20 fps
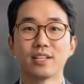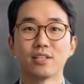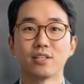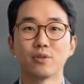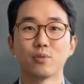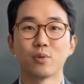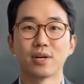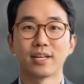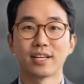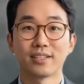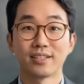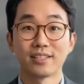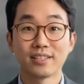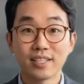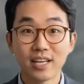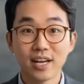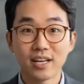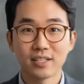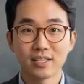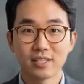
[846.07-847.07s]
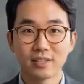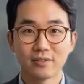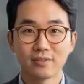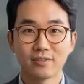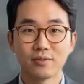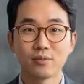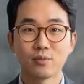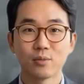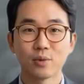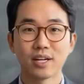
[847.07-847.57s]
threat after threat,
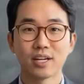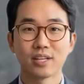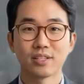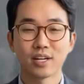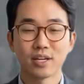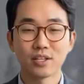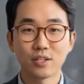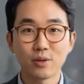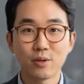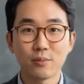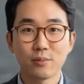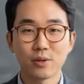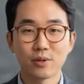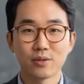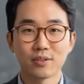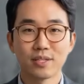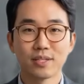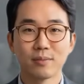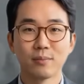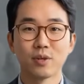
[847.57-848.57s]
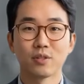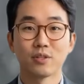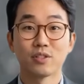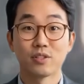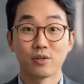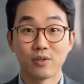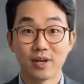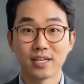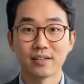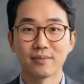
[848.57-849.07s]
triggering a violent chain of
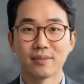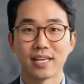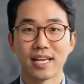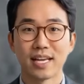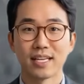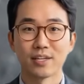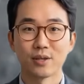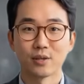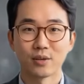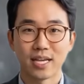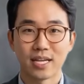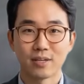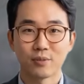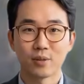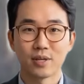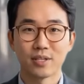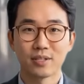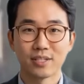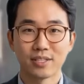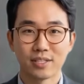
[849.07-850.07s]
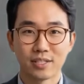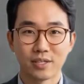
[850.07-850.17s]
detonations. That thick,